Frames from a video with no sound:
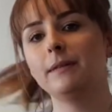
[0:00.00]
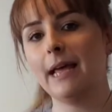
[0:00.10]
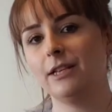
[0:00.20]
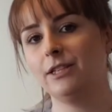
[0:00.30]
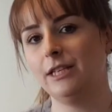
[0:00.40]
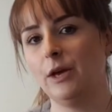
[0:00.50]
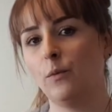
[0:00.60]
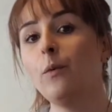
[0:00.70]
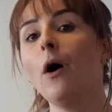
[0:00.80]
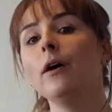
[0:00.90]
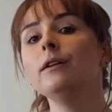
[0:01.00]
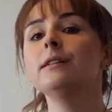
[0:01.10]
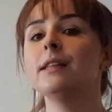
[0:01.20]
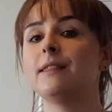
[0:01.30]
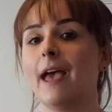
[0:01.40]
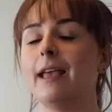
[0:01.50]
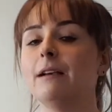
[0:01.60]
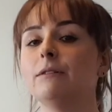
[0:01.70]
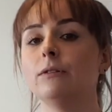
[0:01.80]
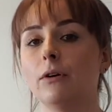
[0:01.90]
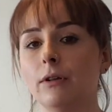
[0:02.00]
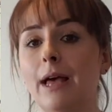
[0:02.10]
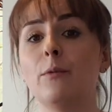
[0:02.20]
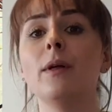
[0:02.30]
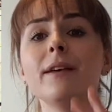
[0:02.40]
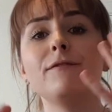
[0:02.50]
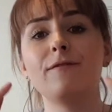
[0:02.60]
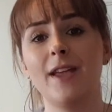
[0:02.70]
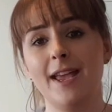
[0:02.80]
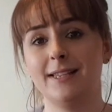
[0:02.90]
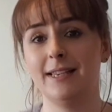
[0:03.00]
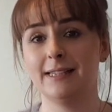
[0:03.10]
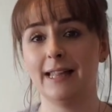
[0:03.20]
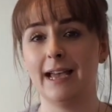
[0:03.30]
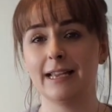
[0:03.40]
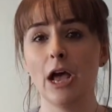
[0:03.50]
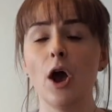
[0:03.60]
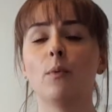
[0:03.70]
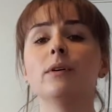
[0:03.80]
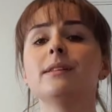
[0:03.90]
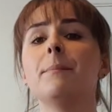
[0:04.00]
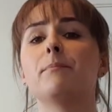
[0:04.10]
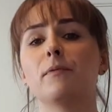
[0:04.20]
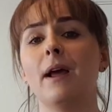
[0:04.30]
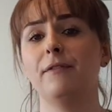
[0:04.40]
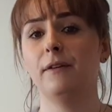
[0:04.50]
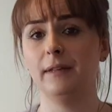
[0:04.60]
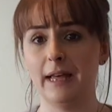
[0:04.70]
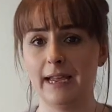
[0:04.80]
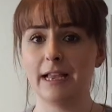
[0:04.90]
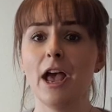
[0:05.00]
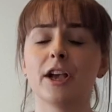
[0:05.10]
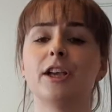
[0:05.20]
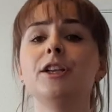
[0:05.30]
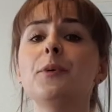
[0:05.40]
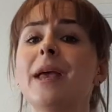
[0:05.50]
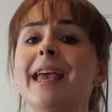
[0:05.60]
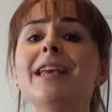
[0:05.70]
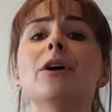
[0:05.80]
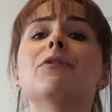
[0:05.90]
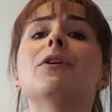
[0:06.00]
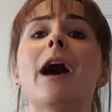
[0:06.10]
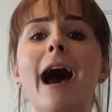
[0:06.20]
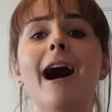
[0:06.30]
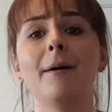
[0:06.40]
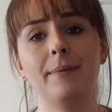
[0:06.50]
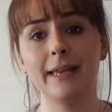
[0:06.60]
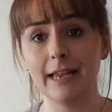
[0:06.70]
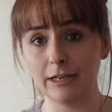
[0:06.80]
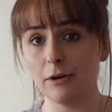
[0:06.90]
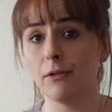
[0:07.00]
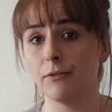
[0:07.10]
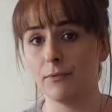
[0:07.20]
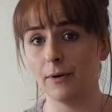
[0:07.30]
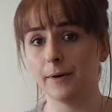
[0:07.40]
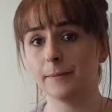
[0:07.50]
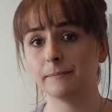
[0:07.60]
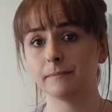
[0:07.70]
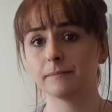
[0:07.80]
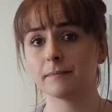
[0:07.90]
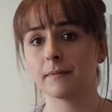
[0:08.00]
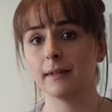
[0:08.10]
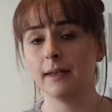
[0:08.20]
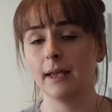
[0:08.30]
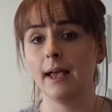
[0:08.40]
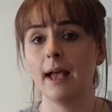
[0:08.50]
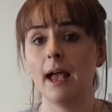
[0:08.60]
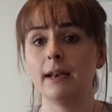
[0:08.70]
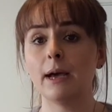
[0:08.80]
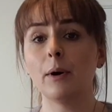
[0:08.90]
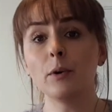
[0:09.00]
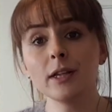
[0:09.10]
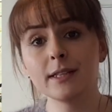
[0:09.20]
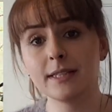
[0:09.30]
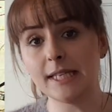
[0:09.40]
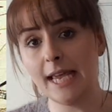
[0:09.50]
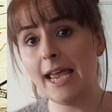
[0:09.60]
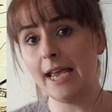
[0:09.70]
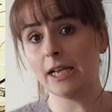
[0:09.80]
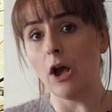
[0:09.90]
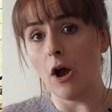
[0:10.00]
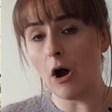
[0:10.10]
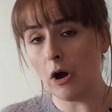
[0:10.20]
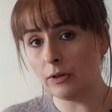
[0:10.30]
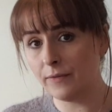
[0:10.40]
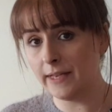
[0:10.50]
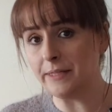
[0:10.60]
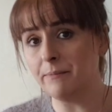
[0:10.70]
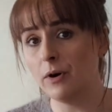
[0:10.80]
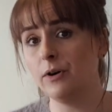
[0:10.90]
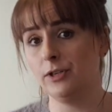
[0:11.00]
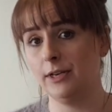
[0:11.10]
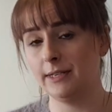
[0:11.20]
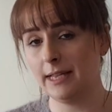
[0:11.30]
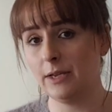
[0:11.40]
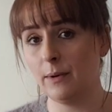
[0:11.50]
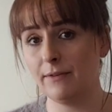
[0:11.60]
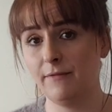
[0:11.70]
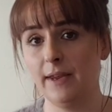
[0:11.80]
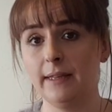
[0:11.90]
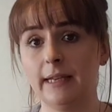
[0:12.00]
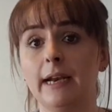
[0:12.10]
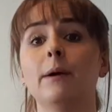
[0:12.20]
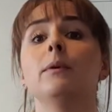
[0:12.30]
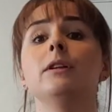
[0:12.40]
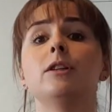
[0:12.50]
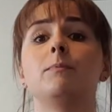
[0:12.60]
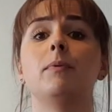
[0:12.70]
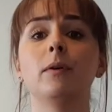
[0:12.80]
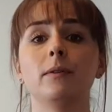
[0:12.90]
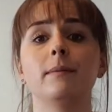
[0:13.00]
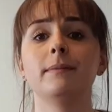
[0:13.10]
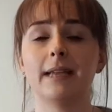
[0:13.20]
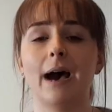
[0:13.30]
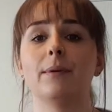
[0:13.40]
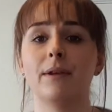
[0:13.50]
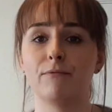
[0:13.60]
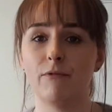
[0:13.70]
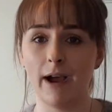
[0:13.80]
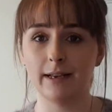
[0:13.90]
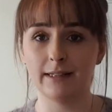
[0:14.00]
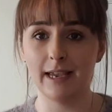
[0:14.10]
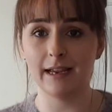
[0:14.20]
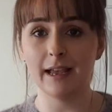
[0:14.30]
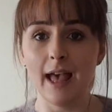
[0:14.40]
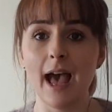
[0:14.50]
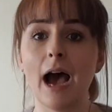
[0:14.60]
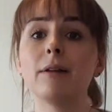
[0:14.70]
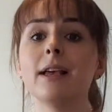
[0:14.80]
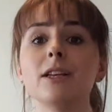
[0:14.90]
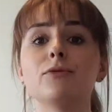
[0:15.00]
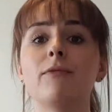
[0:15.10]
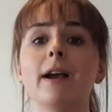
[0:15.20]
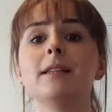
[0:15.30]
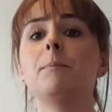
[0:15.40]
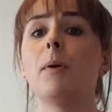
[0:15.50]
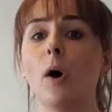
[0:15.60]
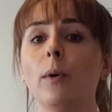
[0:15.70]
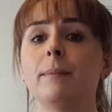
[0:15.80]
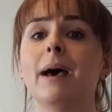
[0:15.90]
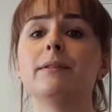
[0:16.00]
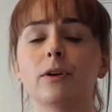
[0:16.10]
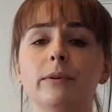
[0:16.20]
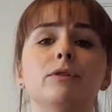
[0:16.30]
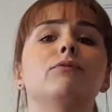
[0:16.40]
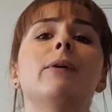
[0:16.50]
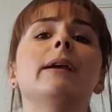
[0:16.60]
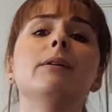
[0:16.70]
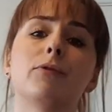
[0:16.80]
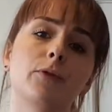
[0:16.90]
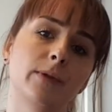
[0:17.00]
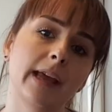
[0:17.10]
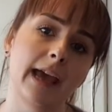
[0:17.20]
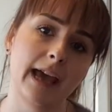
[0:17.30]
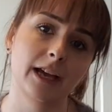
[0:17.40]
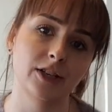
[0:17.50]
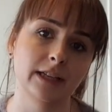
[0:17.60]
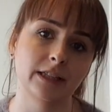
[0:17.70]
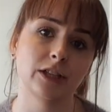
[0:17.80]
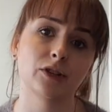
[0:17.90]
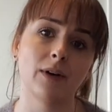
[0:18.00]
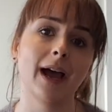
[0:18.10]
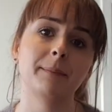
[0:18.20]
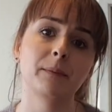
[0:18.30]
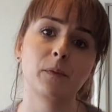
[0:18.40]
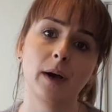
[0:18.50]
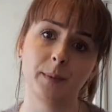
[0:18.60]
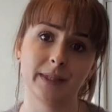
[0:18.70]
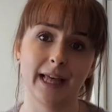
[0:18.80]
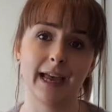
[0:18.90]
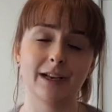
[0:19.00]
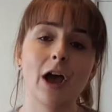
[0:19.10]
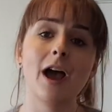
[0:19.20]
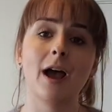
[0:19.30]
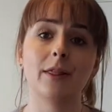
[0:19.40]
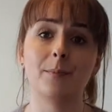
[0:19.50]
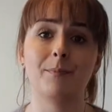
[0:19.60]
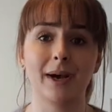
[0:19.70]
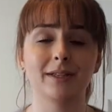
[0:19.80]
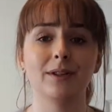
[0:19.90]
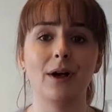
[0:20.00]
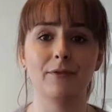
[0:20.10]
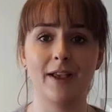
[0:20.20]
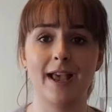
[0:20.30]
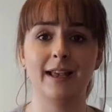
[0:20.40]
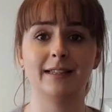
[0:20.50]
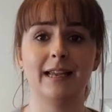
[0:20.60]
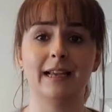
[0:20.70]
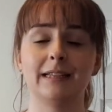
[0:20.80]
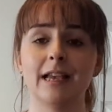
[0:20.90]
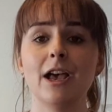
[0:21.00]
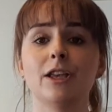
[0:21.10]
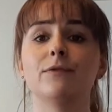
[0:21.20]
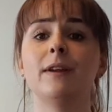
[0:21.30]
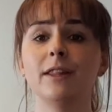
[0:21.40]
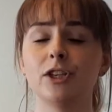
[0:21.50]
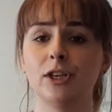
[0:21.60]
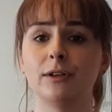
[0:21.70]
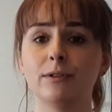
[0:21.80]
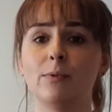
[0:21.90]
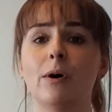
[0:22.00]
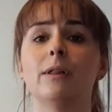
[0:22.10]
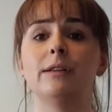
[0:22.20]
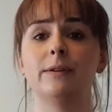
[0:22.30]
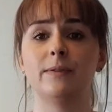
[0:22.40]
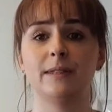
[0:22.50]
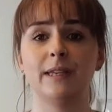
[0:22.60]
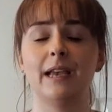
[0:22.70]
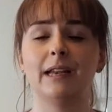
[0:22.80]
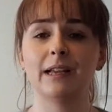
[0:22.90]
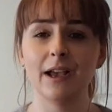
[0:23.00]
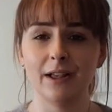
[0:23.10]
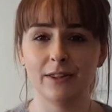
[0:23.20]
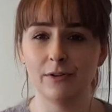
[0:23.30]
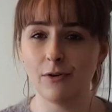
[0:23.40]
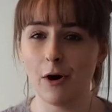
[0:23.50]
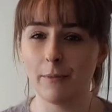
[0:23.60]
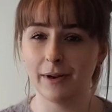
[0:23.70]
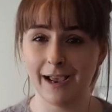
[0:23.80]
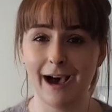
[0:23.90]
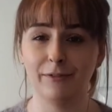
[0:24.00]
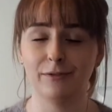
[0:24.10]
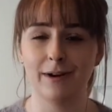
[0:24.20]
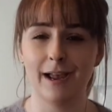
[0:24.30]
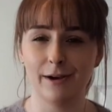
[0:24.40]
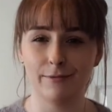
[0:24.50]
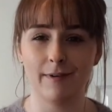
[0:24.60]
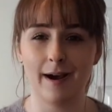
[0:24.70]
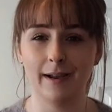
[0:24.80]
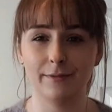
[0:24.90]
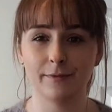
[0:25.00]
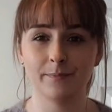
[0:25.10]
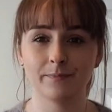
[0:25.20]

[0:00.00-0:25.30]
next to you? What do they look like? What are their faces like? What's their breath like? Can you hear your own heartbeat in your throat? Now, I want you to take all of these emotions that you are feeling and I want you to put them down in writing. I want you to write a poem that is going to ring through the ages describing what it was like at the Battle of Hastings. You're in the shield wall and you've seen the Norman cavalry arrive.